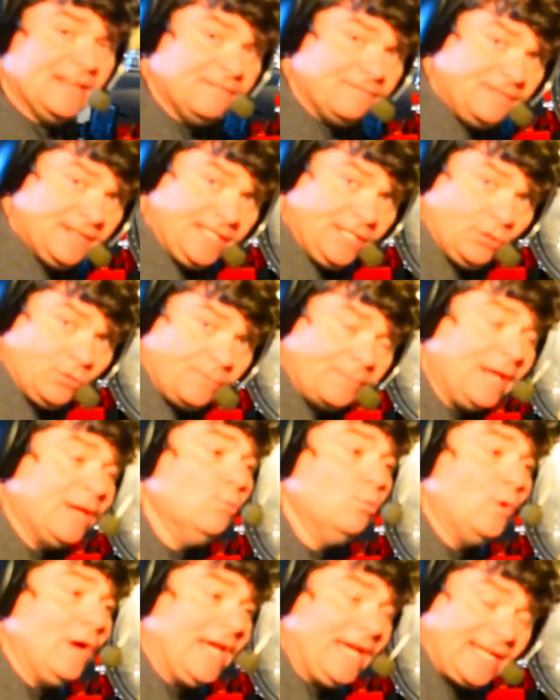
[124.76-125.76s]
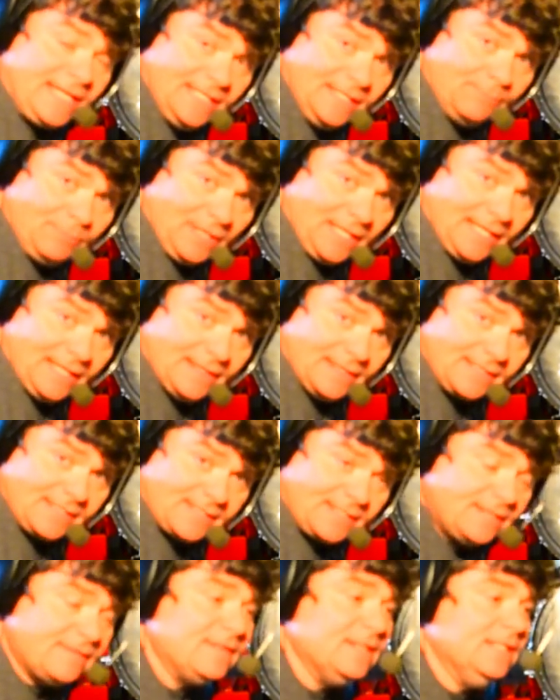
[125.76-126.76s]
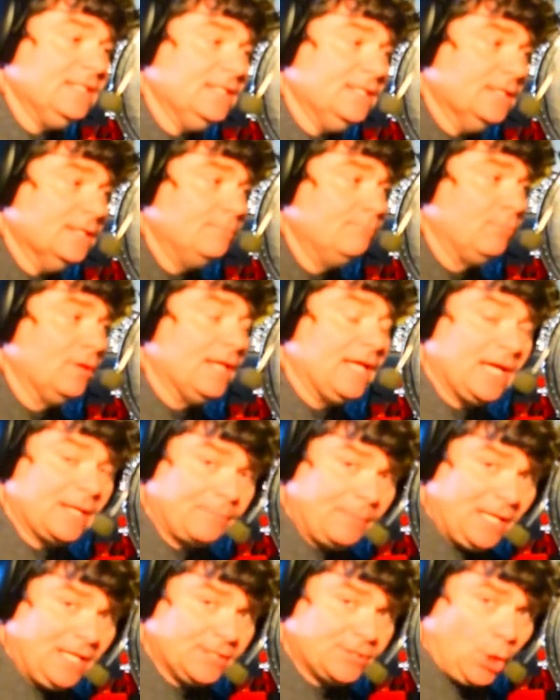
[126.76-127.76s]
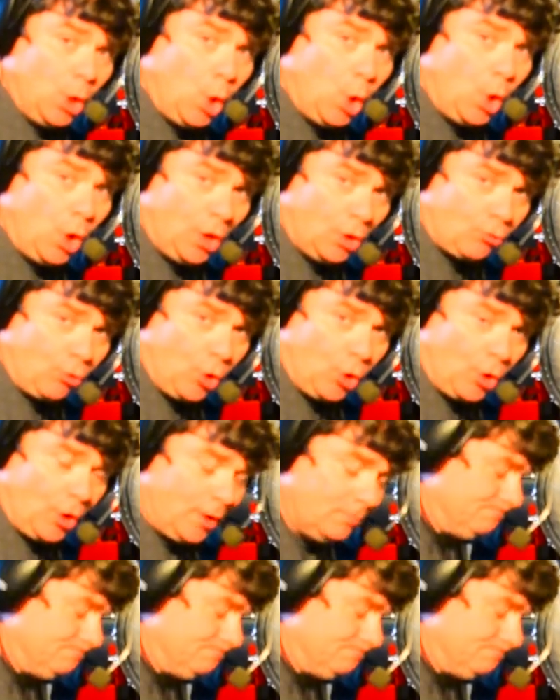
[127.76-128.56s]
that video in my wacky playlist, the Black Belt Horror.